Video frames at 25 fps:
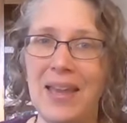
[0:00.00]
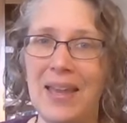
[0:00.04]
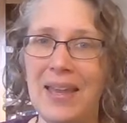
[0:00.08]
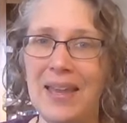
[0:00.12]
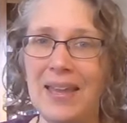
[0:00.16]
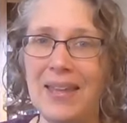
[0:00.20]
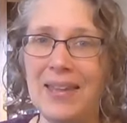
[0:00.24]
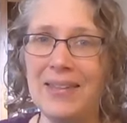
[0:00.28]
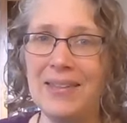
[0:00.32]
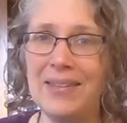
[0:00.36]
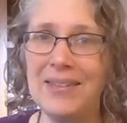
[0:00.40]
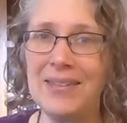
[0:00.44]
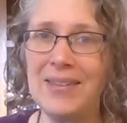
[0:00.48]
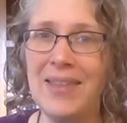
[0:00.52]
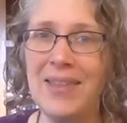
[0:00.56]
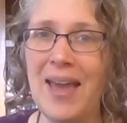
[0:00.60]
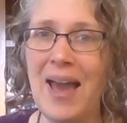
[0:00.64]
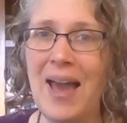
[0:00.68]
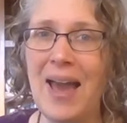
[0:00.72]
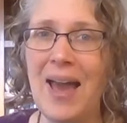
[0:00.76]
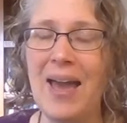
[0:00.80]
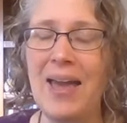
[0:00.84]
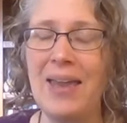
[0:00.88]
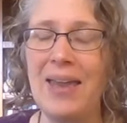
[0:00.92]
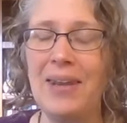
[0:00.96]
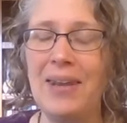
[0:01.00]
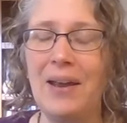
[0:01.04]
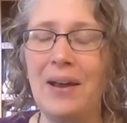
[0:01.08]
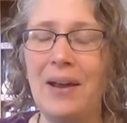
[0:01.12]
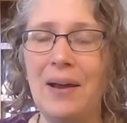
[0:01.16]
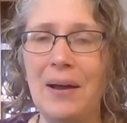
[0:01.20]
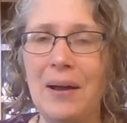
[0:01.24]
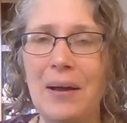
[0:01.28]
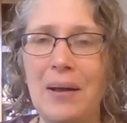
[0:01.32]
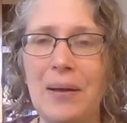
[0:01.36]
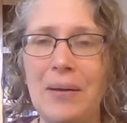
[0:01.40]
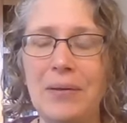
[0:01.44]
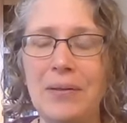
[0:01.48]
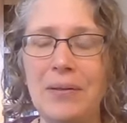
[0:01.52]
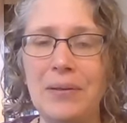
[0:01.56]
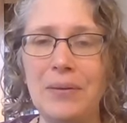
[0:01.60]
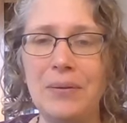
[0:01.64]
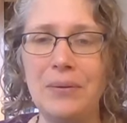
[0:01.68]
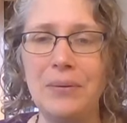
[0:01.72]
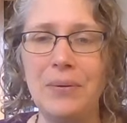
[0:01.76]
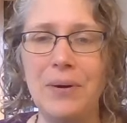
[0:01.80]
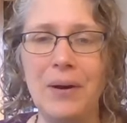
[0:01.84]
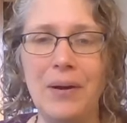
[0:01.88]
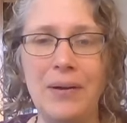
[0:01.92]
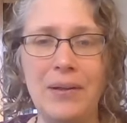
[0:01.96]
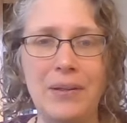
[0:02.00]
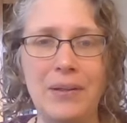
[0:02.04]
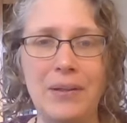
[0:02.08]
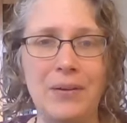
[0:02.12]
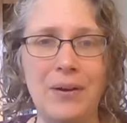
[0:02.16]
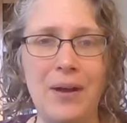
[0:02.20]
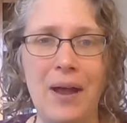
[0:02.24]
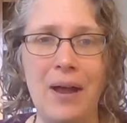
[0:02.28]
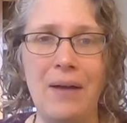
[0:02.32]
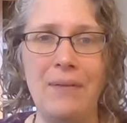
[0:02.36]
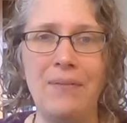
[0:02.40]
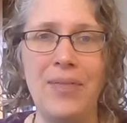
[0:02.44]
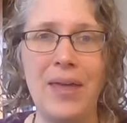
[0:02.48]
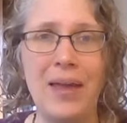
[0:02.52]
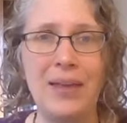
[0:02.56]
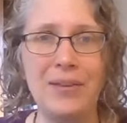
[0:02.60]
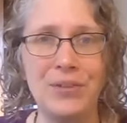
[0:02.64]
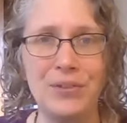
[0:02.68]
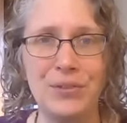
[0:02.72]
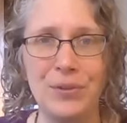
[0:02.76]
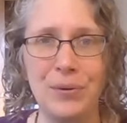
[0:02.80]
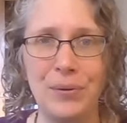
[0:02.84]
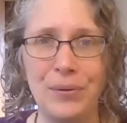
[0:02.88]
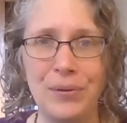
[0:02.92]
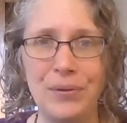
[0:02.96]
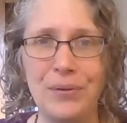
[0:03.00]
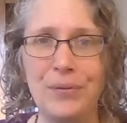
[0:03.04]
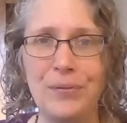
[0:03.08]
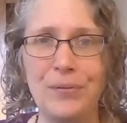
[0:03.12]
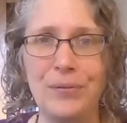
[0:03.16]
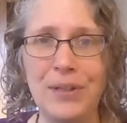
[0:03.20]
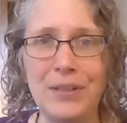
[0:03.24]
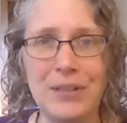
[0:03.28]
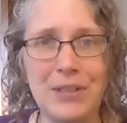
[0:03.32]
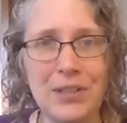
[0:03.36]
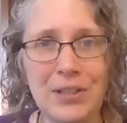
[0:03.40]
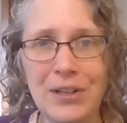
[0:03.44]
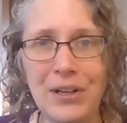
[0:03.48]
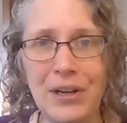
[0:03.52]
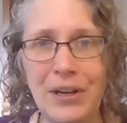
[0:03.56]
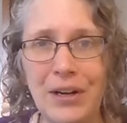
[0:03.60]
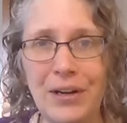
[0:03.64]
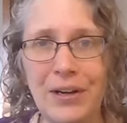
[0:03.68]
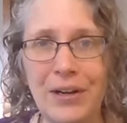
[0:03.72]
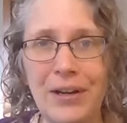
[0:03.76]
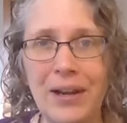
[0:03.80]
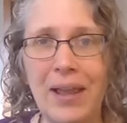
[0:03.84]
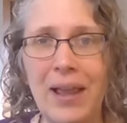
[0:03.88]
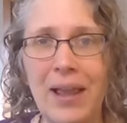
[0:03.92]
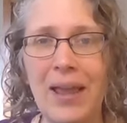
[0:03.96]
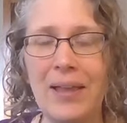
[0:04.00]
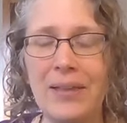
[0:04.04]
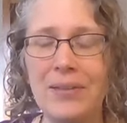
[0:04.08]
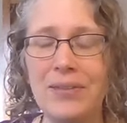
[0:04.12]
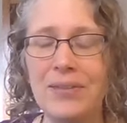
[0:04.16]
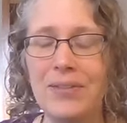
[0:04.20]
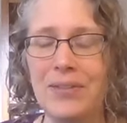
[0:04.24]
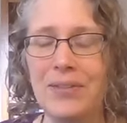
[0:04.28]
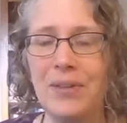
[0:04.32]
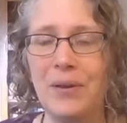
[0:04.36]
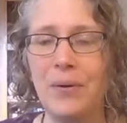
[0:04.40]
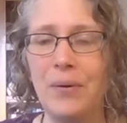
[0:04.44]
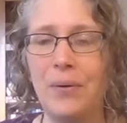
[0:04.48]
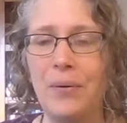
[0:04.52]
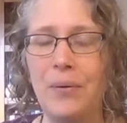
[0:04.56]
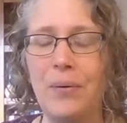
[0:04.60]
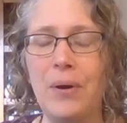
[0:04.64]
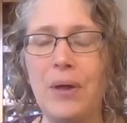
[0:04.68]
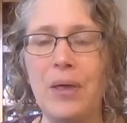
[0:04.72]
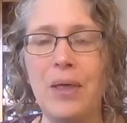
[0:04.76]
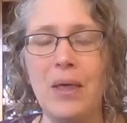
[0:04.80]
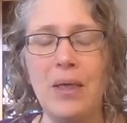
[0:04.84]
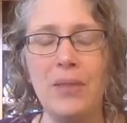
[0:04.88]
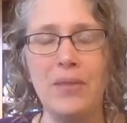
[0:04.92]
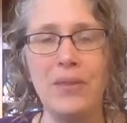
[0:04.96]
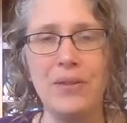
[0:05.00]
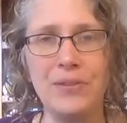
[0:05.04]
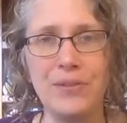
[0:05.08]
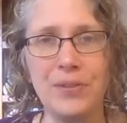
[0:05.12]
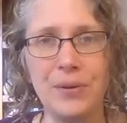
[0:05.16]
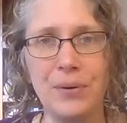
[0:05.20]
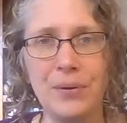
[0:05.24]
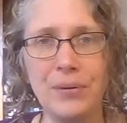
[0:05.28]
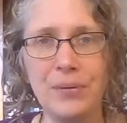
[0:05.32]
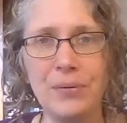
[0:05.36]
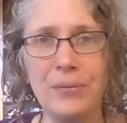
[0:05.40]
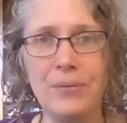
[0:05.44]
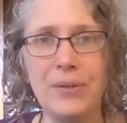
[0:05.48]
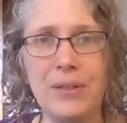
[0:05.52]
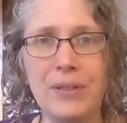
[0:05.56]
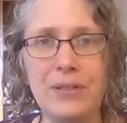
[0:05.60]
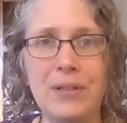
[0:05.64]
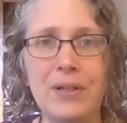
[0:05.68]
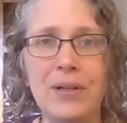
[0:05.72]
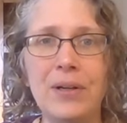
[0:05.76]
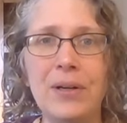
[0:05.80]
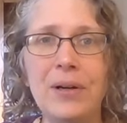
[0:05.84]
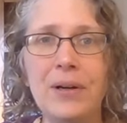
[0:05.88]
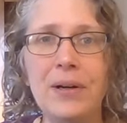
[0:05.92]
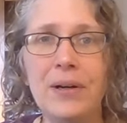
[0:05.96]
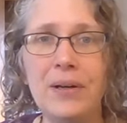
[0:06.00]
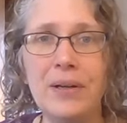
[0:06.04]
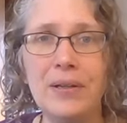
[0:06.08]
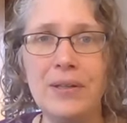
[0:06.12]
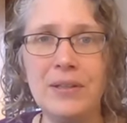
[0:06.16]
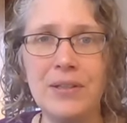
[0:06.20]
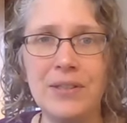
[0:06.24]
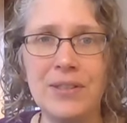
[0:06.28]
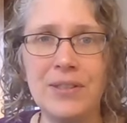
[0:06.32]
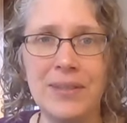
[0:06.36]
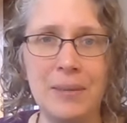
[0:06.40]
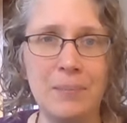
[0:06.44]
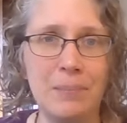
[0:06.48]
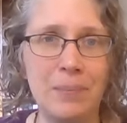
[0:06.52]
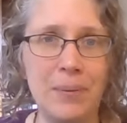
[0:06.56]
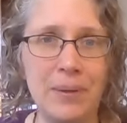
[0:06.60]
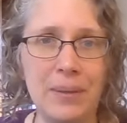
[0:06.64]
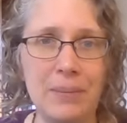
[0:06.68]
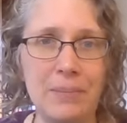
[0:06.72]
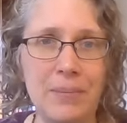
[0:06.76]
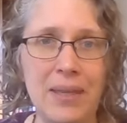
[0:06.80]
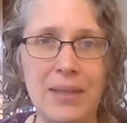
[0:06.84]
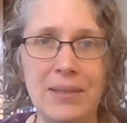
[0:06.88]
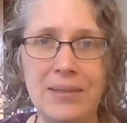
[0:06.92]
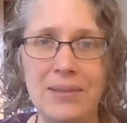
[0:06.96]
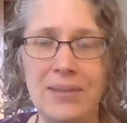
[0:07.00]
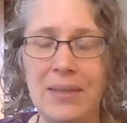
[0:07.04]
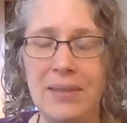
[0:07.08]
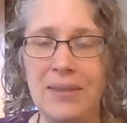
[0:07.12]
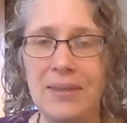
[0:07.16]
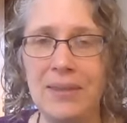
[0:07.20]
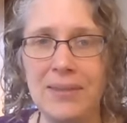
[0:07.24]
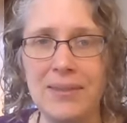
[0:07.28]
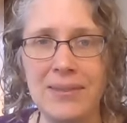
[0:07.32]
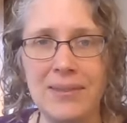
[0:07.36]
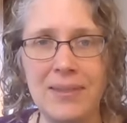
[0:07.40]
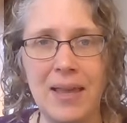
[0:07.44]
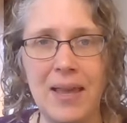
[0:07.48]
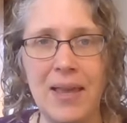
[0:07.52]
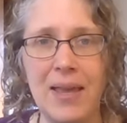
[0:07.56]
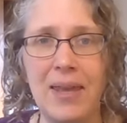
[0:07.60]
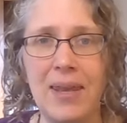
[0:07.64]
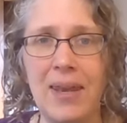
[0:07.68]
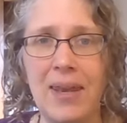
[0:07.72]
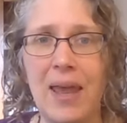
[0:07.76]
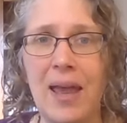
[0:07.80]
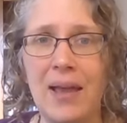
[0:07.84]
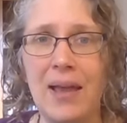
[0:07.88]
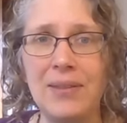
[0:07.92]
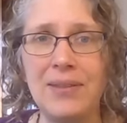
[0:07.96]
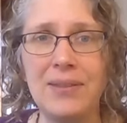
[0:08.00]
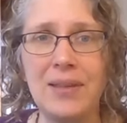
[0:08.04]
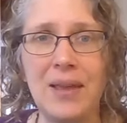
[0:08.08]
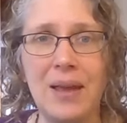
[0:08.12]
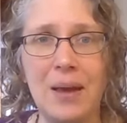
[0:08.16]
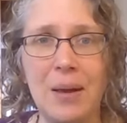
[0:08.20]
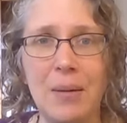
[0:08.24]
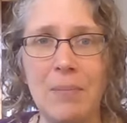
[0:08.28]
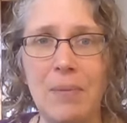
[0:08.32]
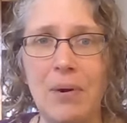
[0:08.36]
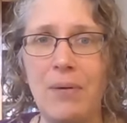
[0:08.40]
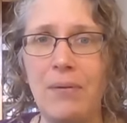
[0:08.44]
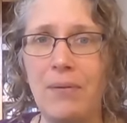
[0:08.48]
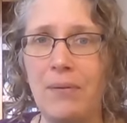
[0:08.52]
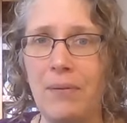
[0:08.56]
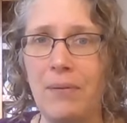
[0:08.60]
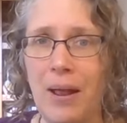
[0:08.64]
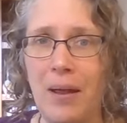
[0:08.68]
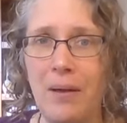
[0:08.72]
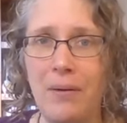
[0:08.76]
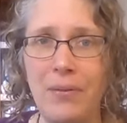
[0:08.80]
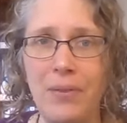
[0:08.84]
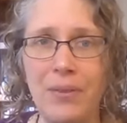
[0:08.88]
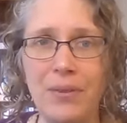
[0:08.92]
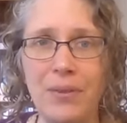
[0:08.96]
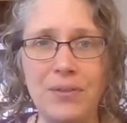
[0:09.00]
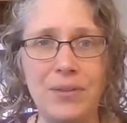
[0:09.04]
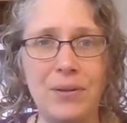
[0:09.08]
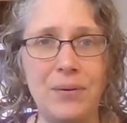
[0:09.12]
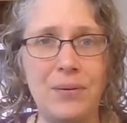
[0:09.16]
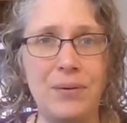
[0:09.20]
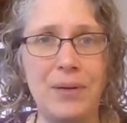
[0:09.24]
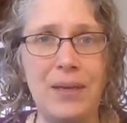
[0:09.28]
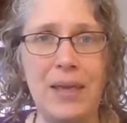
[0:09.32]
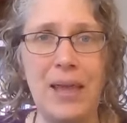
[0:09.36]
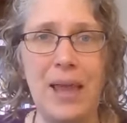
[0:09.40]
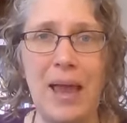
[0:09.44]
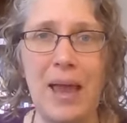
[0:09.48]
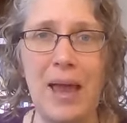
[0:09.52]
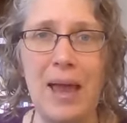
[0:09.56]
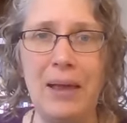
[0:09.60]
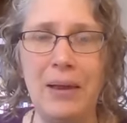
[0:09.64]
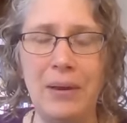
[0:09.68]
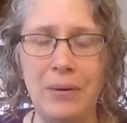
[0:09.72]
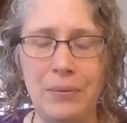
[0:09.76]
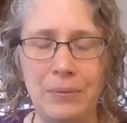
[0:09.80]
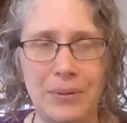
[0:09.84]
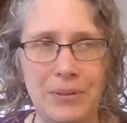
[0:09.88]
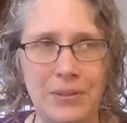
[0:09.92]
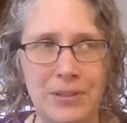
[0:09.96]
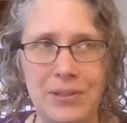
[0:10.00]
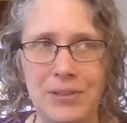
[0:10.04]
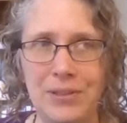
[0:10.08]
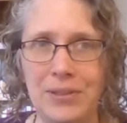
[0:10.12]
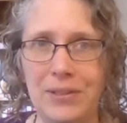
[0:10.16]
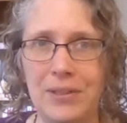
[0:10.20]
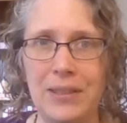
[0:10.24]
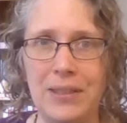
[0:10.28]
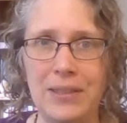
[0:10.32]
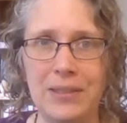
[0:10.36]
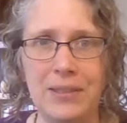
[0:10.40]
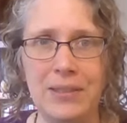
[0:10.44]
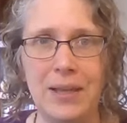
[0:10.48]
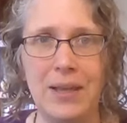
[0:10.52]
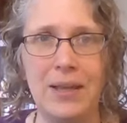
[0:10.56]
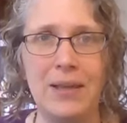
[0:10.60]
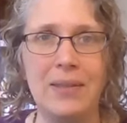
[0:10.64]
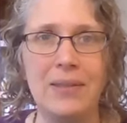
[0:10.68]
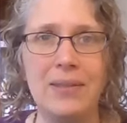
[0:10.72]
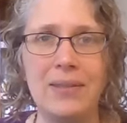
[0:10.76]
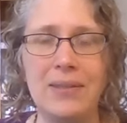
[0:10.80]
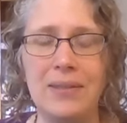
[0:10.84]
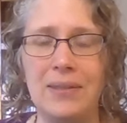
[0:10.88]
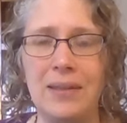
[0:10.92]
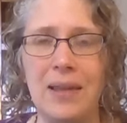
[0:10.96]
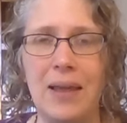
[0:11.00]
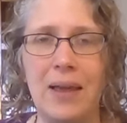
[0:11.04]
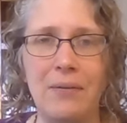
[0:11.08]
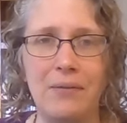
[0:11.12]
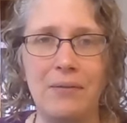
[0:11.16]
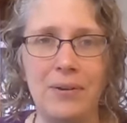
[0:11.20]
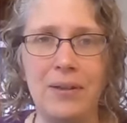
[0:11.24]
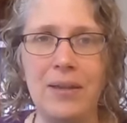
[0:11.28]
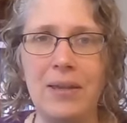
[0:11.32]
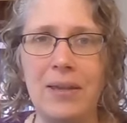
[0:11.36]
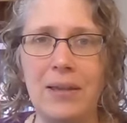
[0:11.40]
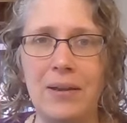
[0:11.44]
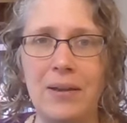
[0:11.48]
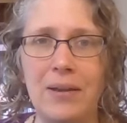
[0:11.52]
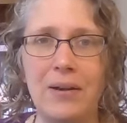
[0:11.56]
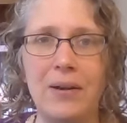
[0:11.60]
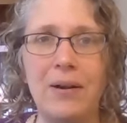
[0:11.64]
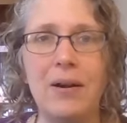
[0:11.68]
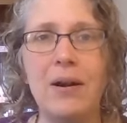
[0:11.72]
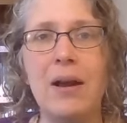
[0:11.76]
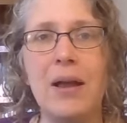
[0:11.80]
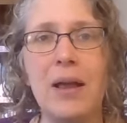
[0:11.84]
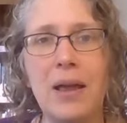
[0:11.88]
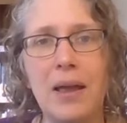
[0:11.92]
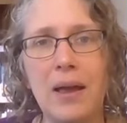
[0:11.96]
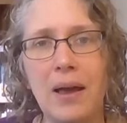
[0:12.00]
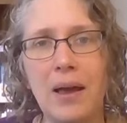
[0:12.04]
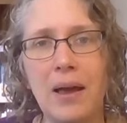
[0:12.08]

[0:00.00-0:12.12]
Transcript: is that uh, you are you have that solar return, and so the solar return simply means that the sun has come around the zodiac, which it does every year,